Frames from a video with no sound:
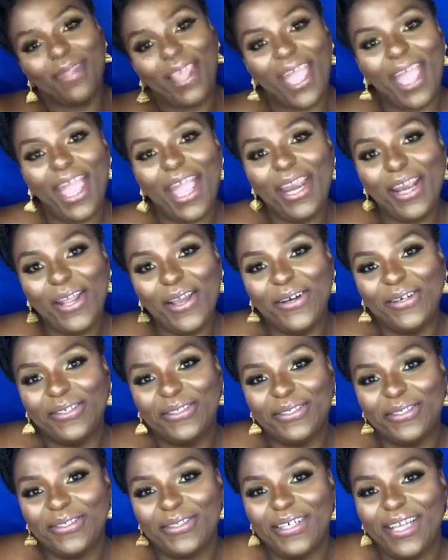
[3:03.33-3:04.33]

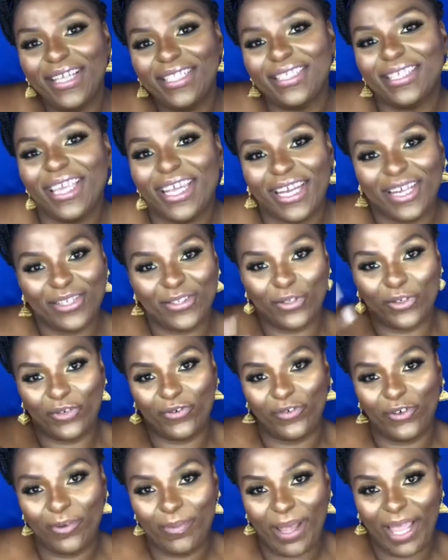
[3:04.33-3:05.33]
Anywho, it's here. It's gonna
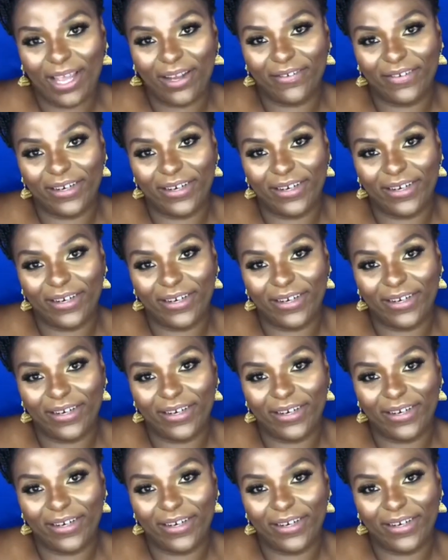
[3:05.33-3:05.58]
grow back,